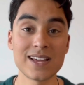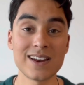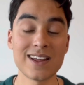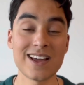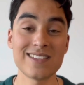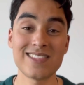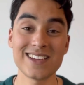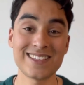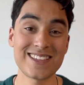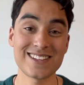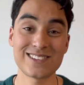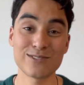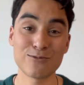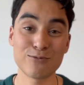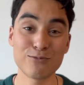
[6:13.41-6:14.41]
And I think
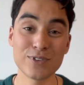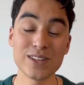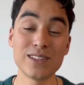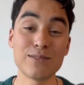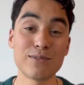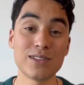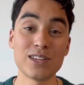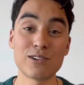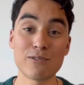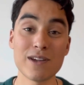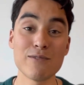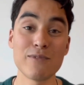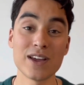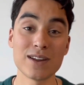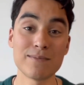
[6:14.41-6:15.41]
that's a really, really
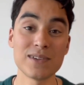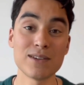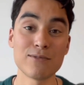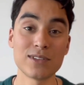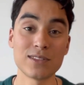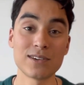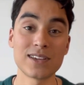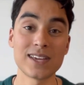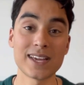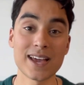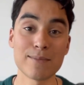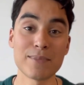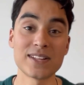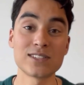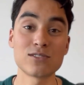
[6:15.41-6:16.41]
great way to be when looking
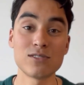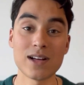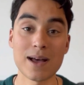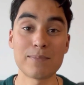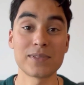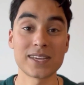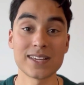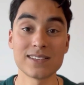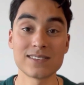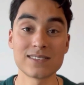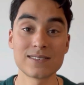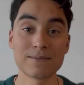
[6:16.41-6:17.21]
at med school applicants.